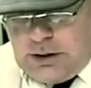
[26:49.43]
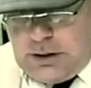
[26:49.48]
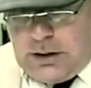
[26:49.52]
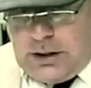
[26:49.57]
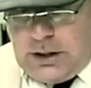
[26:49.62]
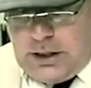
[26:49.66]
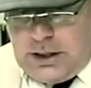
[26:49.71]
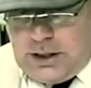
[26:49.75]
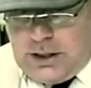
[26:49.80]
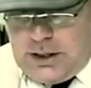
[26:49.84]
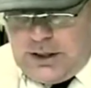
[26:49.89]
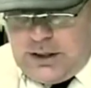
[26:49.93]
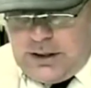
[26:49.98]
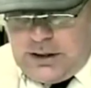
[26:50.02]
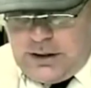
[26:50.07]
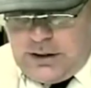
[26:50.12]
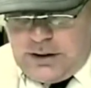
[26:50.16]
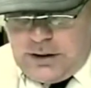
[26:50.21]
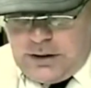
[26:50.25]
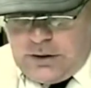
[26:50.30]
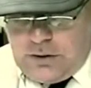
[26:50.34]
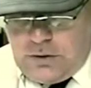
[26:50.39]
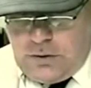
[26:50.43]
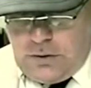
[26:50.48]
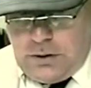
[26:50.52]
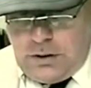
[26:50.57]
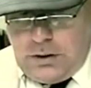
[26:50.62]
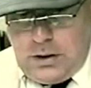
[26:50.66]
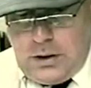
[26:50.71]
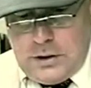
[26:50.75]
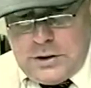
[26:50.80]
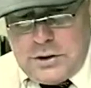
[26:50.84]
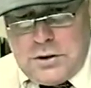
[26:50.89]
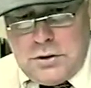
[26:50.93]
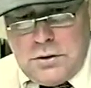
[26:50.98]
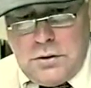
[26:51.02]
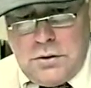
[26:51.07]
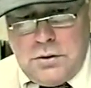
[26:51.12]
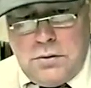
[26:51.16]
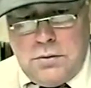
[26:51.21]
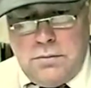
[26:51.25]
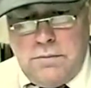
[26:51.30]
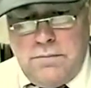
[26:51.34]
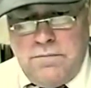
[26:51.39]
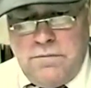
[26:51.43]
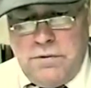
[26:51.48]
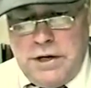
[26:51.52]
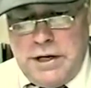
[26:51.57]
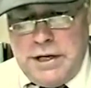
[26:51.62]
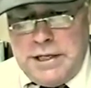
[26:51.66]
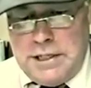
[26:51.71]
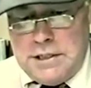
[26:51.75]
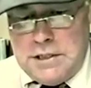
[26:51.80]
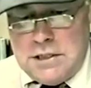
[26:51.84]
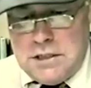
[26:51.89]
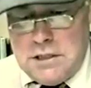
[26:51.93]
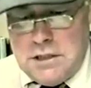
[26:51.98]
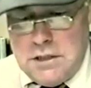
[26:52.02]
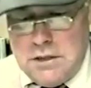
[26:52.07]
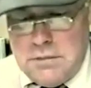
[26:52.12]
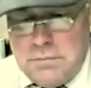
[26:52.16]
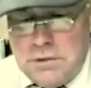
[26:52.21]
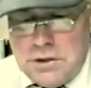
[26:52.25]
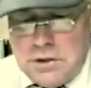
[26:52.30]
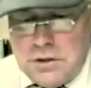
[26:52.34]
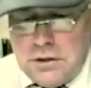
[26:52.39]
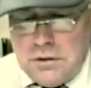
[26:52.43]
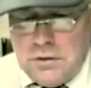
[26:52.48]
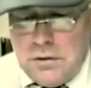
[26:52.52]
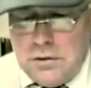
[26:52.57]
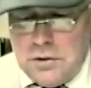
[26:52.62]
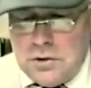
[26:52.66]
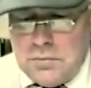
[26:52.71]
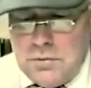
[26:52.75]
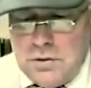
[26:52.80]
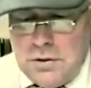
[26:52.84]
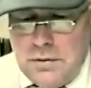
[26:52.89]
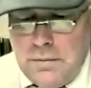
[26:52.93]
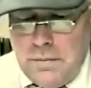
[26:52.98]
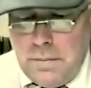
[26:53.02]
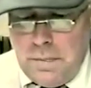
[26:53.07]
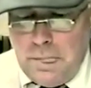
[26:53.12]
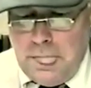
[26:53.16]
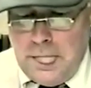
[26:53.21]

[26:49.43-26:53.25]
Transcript: And the court also finds that Mr. Grossman,